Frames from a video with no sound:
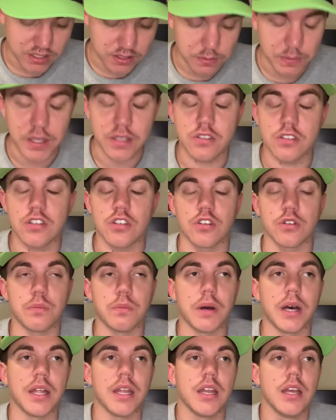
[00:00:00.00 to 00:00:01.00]
Smith too,
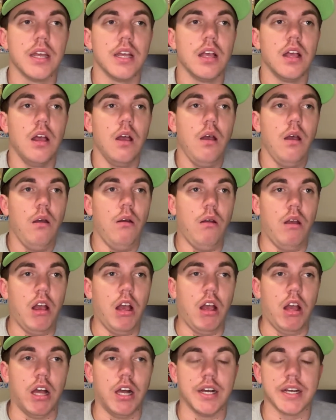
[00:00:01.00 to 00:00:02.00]
but
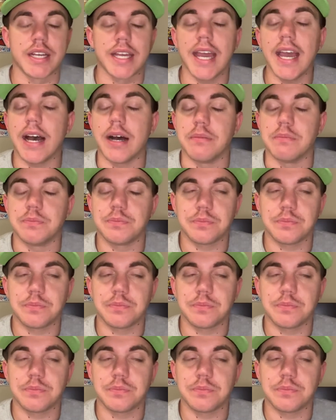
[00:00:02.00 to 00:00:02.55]
yeah,